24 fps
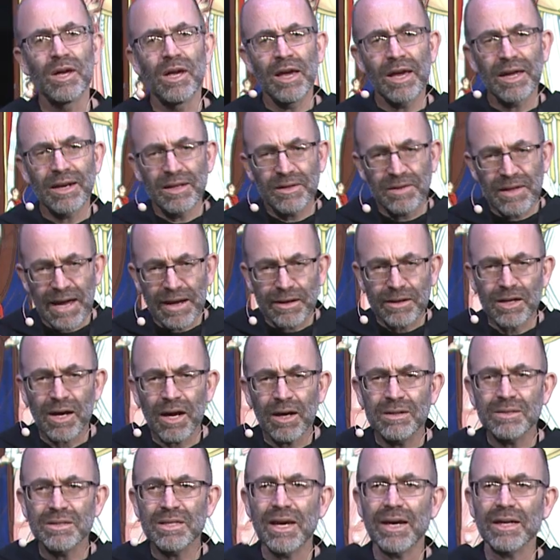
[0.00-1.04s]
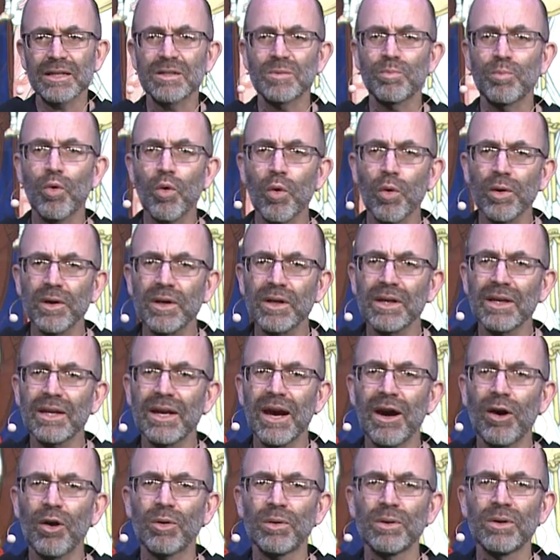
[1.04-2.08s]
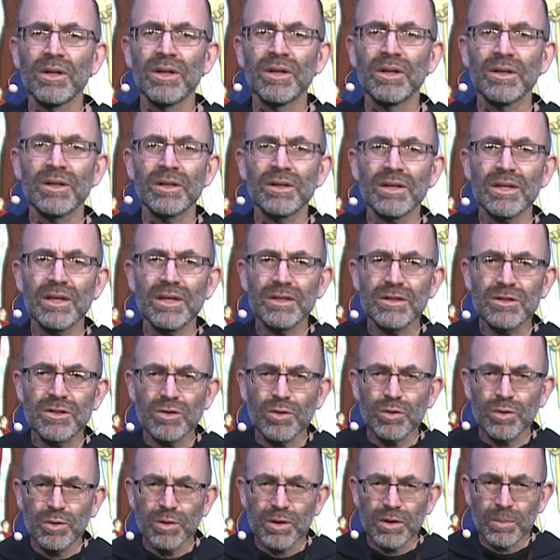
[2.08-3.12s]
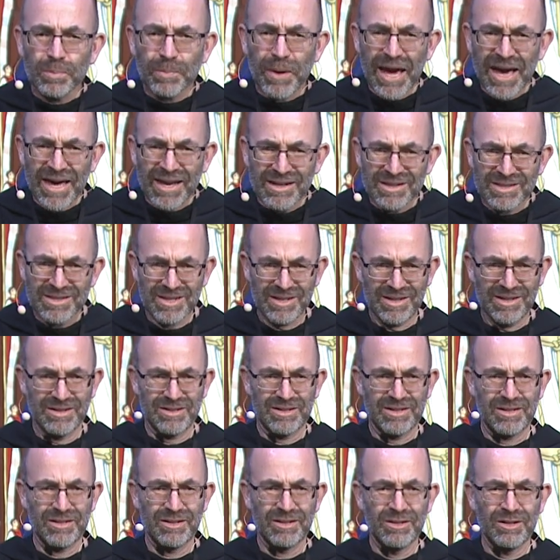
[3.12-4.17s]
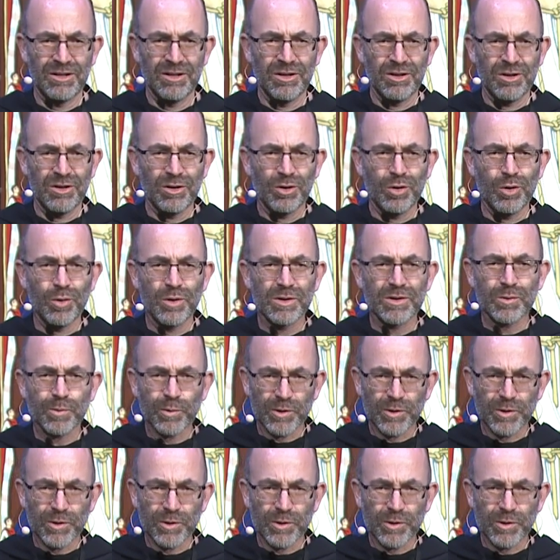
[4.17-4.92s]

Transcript: and in that context, pouring it out into the penitent who is